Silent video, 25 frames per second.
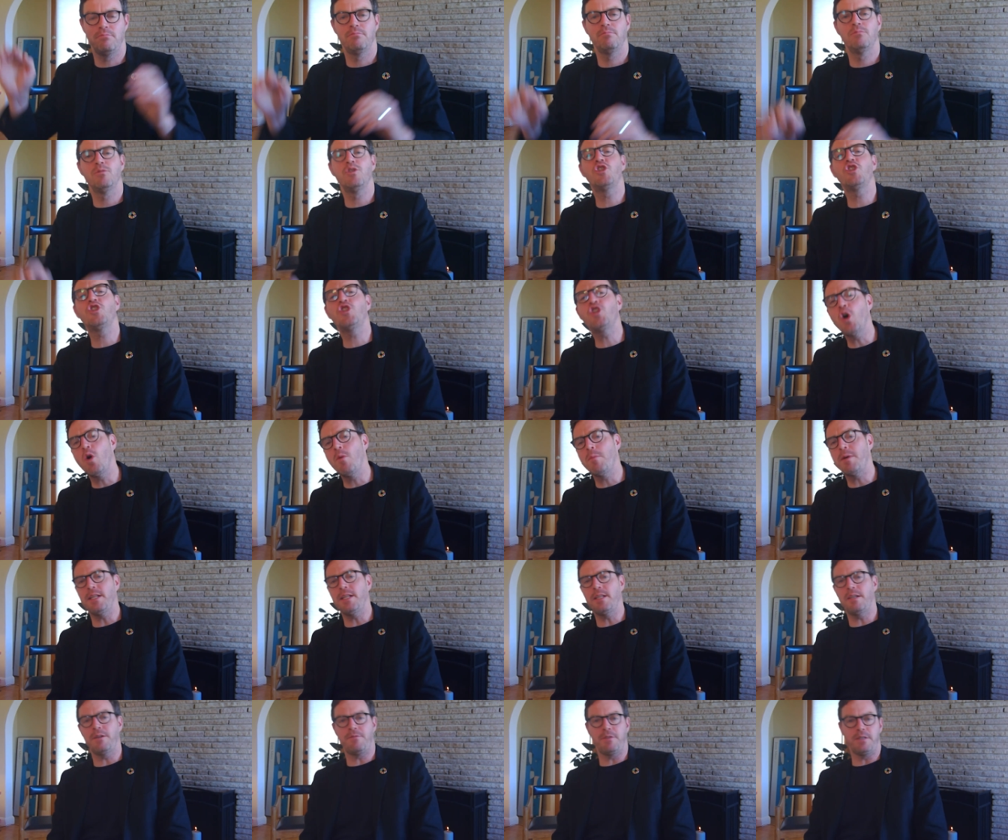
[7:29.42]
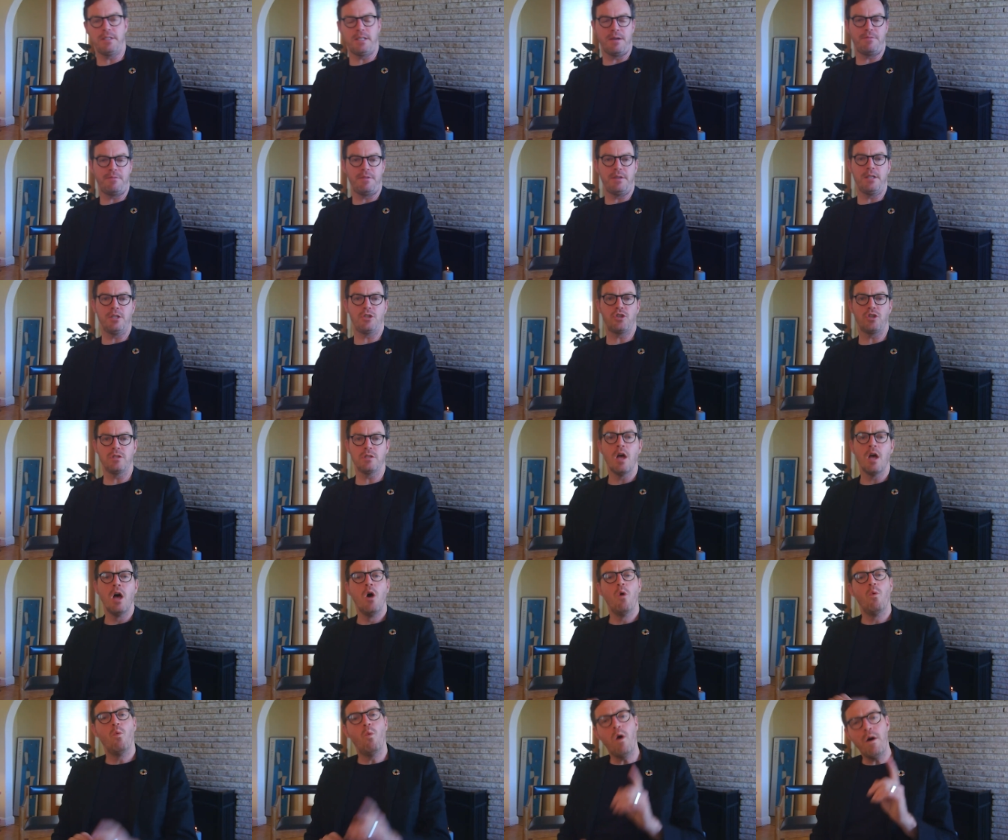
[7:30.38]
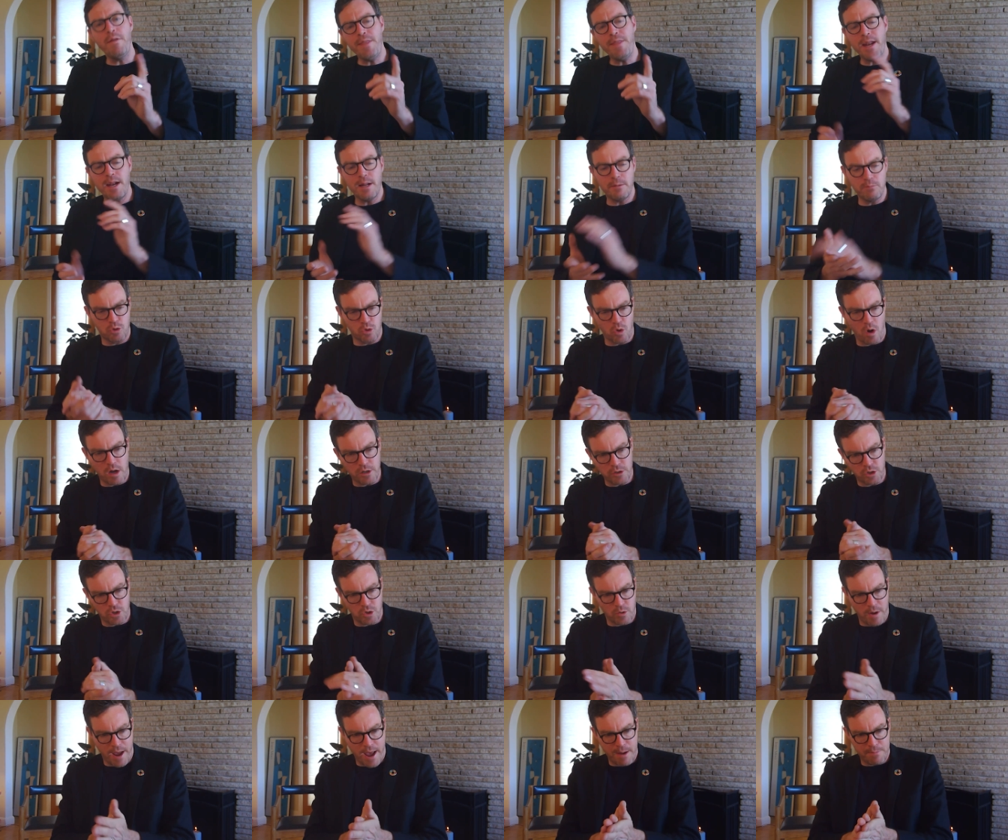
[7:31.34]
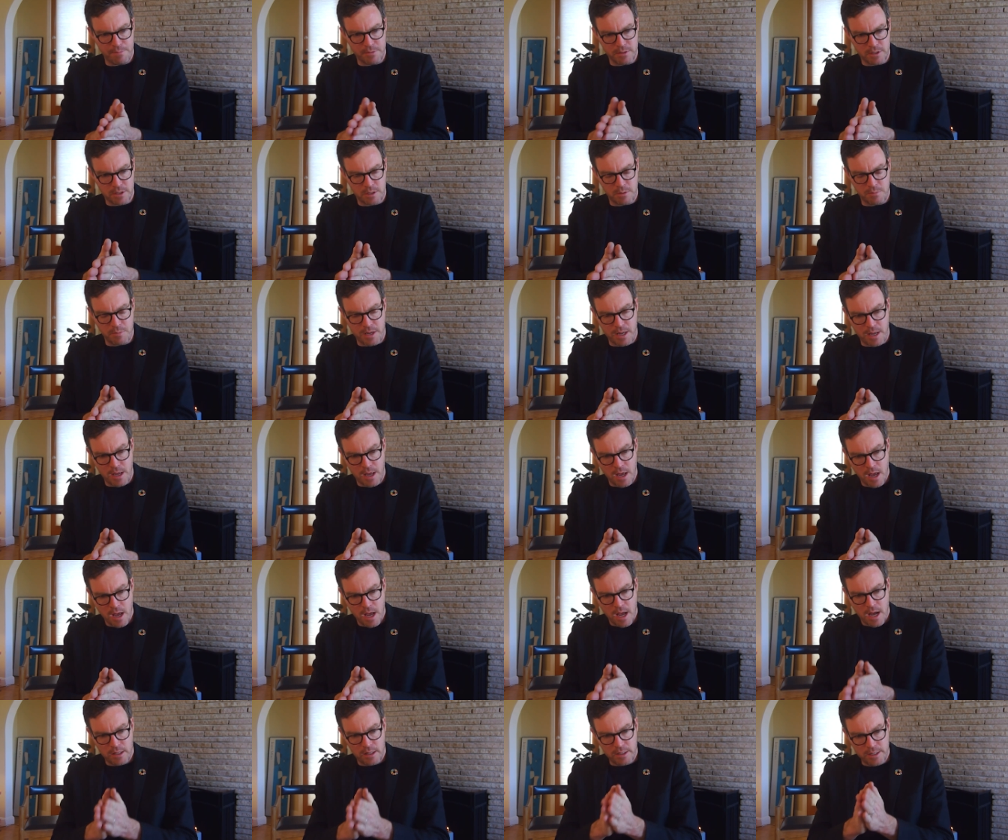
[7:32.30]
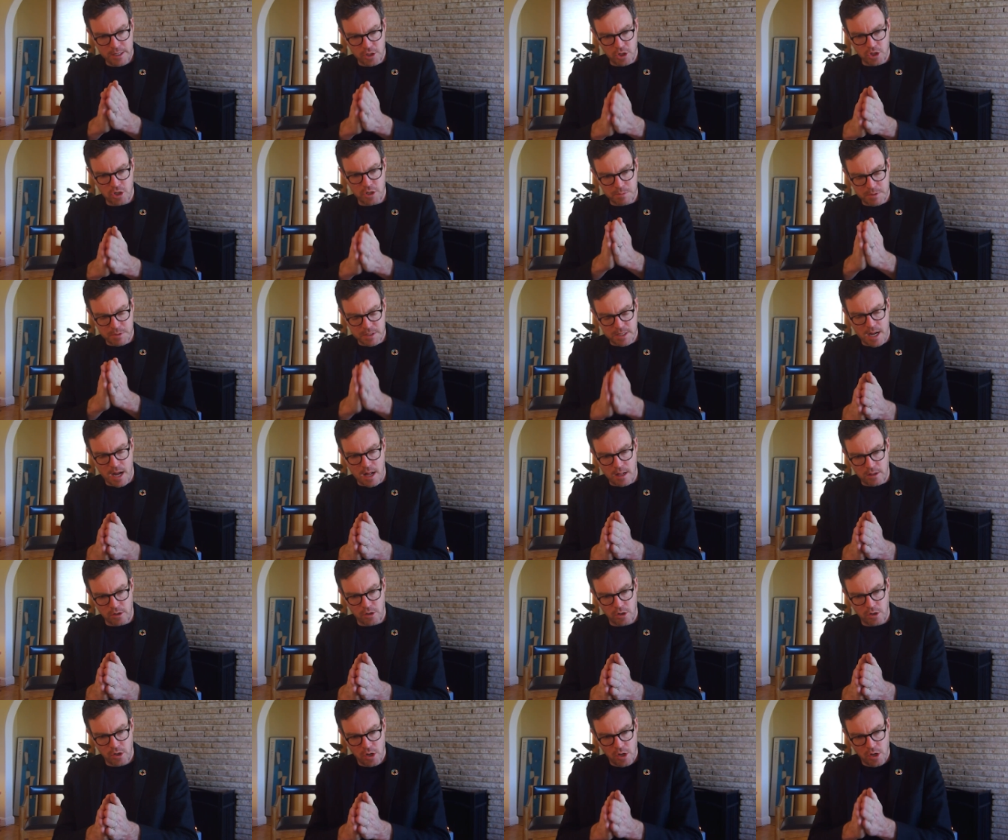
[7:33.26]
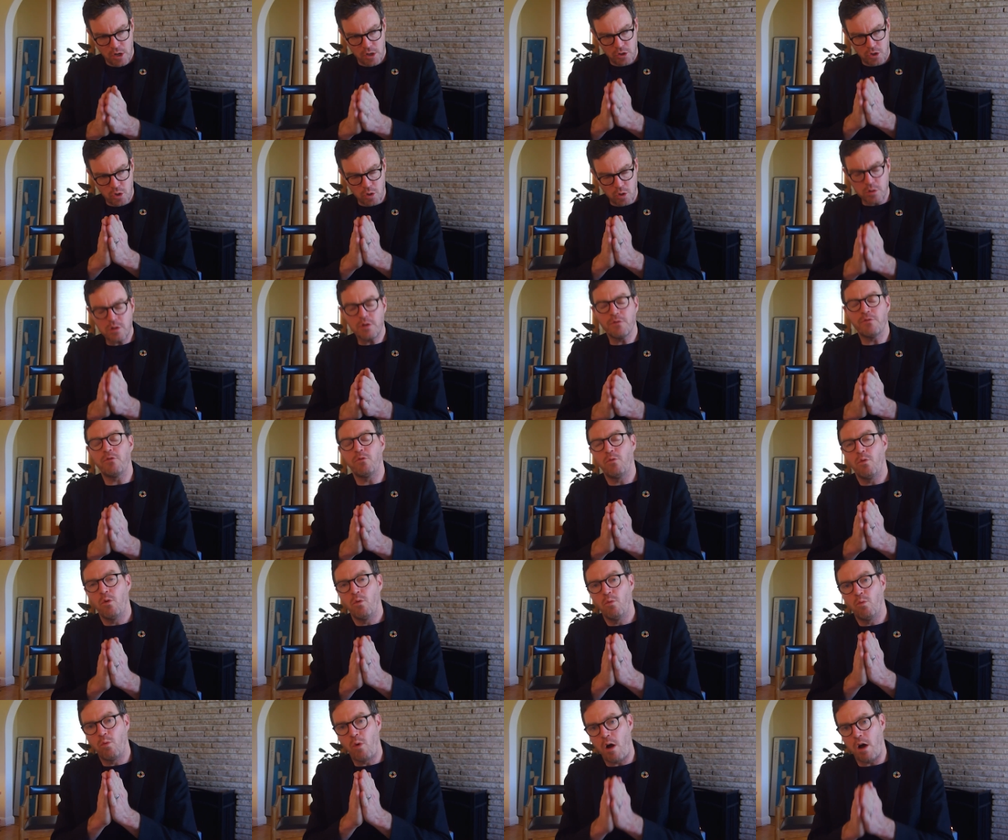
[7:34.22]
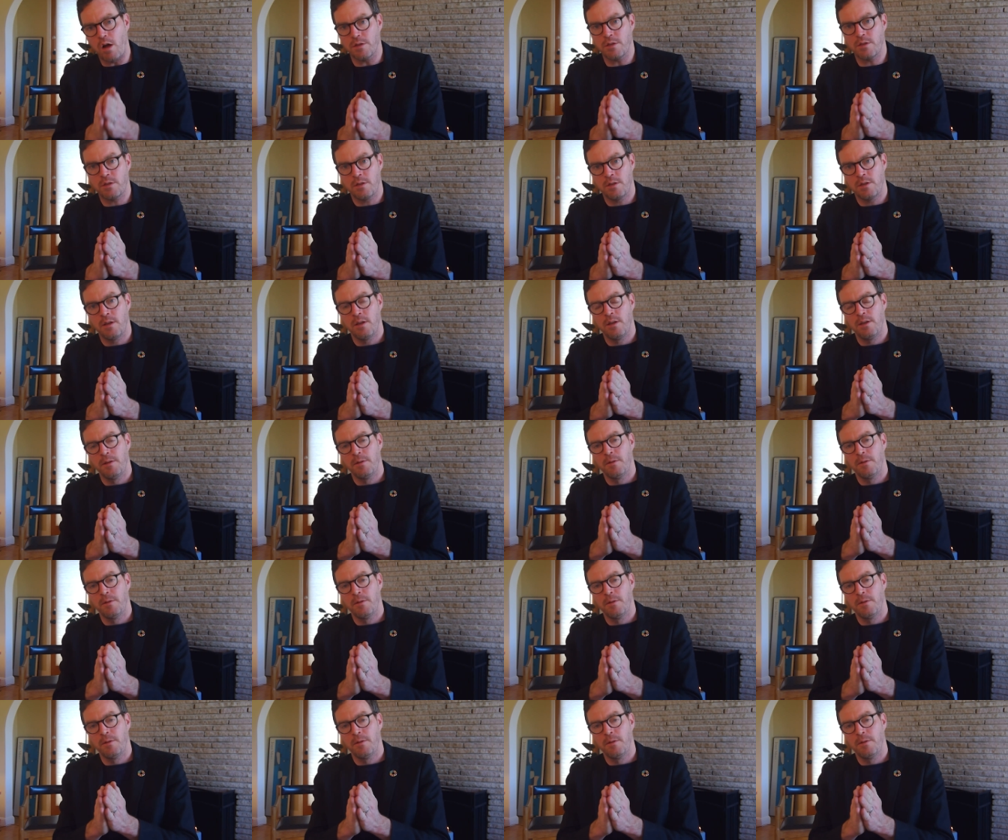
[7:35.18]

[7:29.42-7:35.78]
So many different definitions. One that I'm drawn to happens to be a leadership scholar, Joseph Ross.